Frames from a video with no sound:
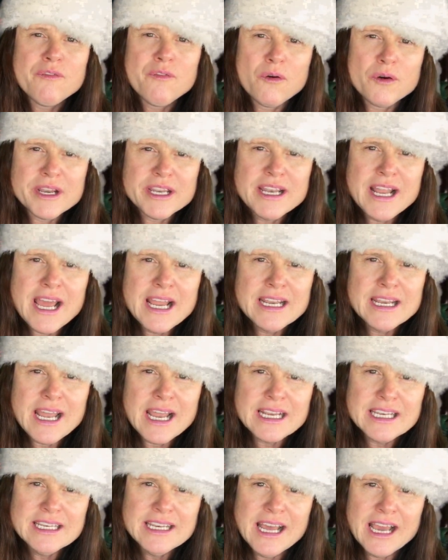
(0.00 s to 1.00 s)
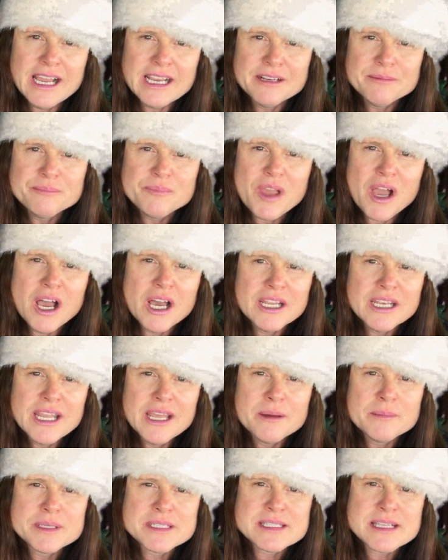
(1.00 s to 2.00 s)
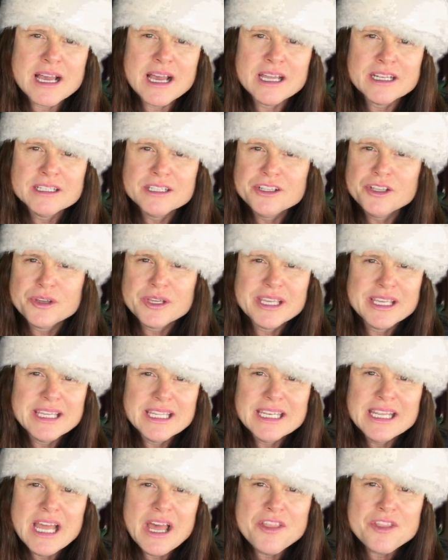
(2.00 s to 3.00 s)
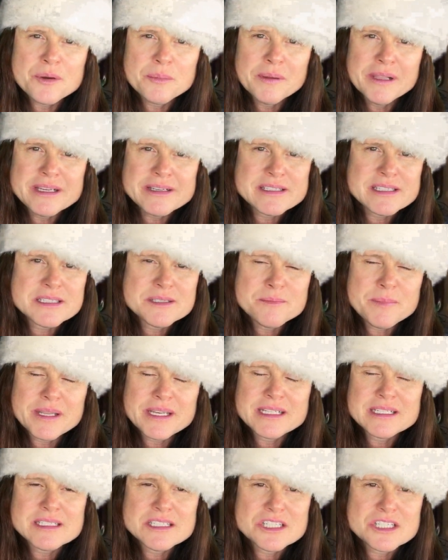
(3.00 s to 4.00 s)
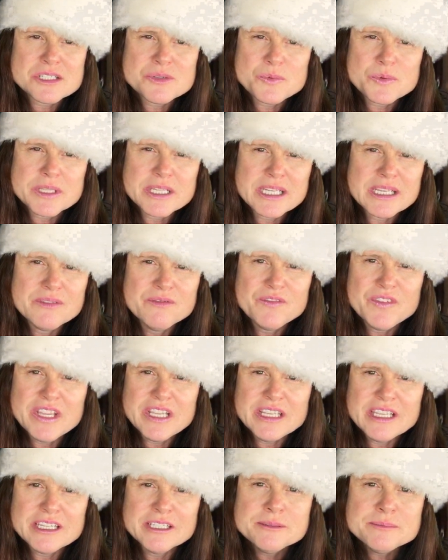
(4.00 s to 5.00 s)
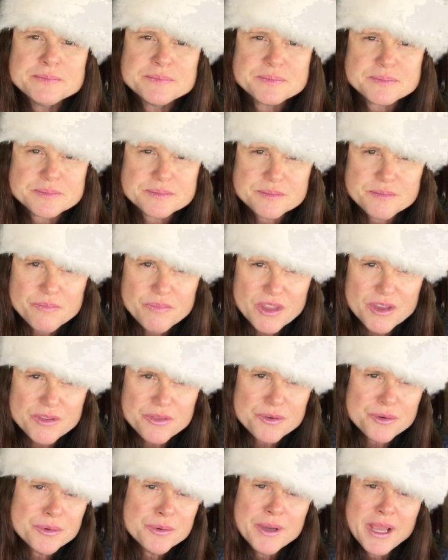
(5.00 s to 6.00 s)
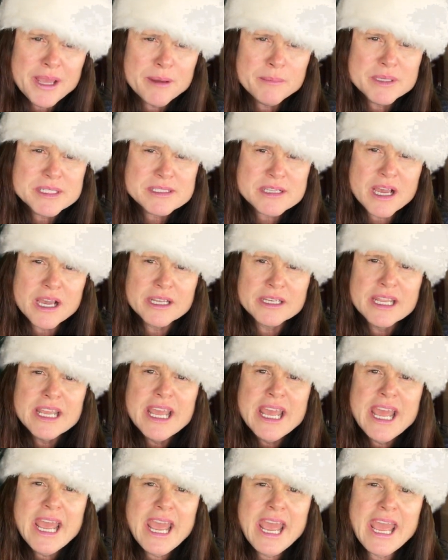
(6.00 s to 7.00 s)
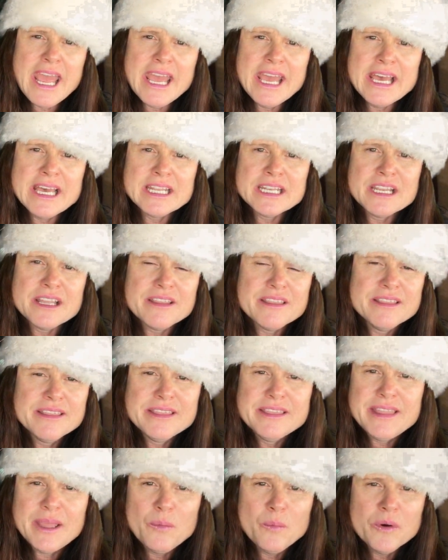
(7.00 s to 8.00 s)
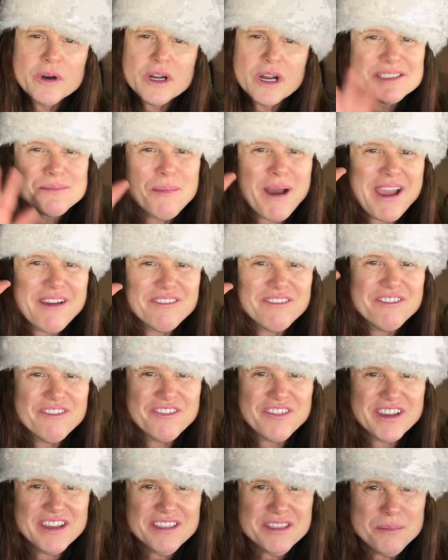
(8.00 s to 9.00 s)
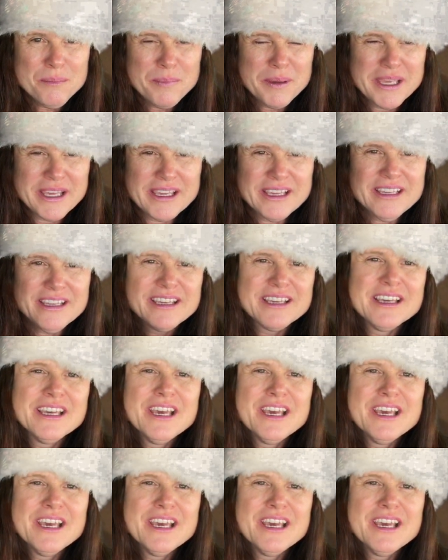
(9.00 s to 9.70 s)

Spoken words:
for $49.99 on Amazon. You can get it other places, but it's just really convenient through Amazon. And that's my 5th pick